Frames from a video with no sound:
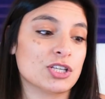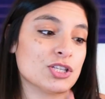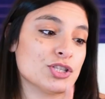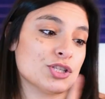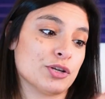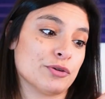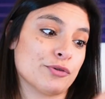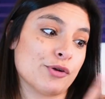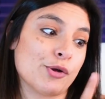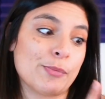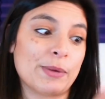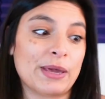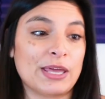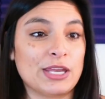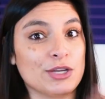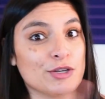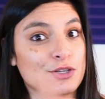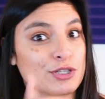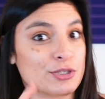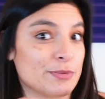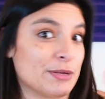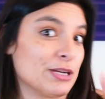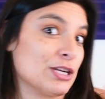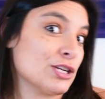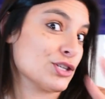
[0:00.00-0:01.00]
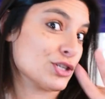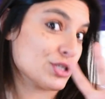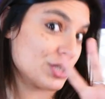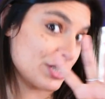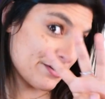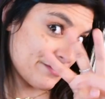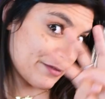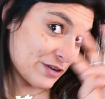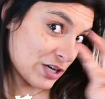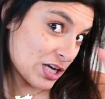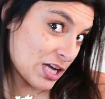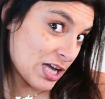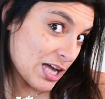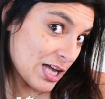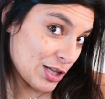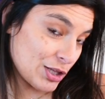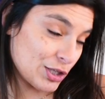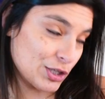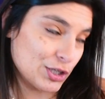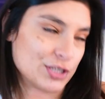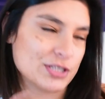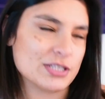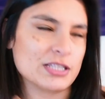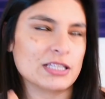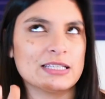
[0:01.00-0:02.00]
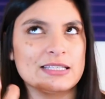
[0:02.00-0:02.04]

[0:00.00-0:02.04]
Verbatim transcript: because your romaine and your spinach are different colors,